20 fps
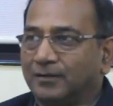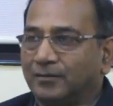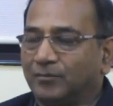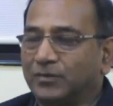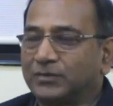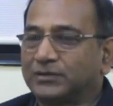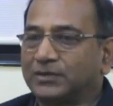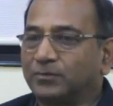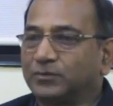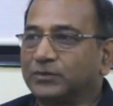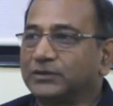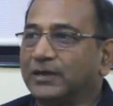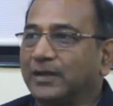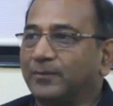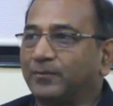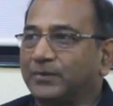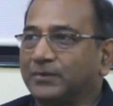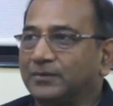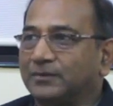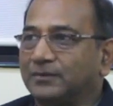But something
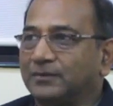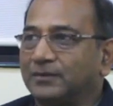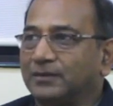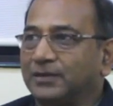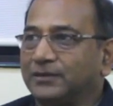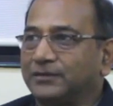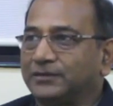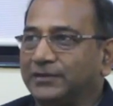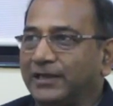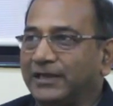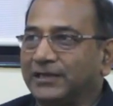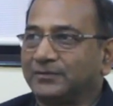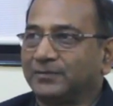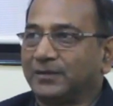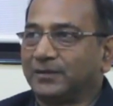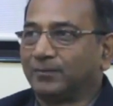happened, and I changed my